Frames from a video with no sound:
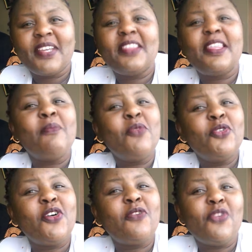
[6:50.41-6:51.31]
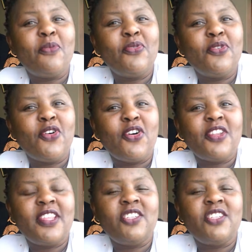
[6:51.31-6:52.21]
the mood of your book or
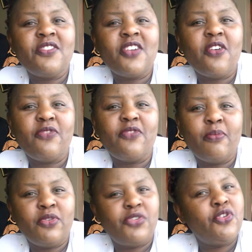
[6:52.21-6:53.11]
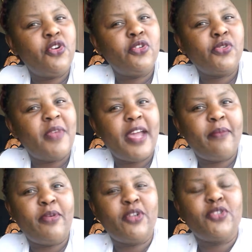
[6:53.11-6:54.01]
the genre of your book should also be
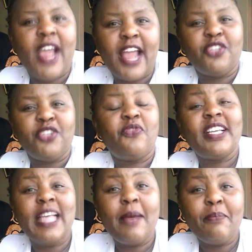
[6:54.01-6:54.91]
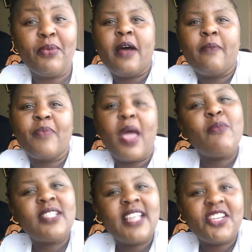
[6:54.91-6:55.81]
able to guide you. For example, a
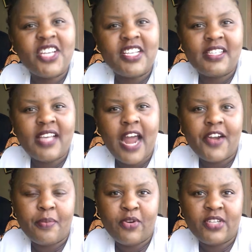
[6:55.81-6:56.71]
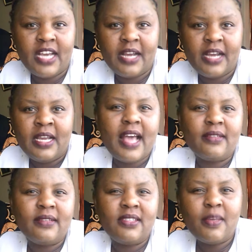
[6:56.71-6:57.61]
book such as Harry Potter,
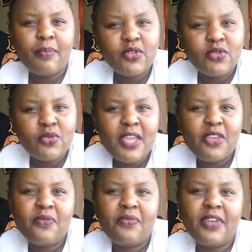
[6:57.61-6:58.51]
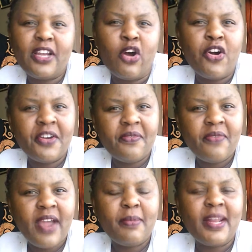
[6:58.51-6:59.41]
it's supposed to make you feel
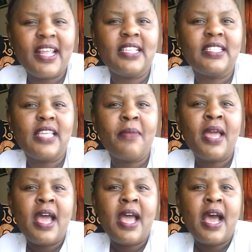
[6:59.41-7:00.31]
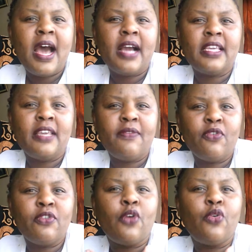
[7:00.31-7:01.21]
horrified, but at the same give
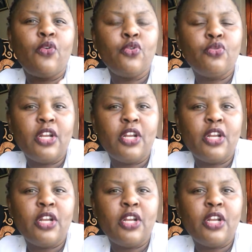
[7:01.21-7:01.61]
you the goodwill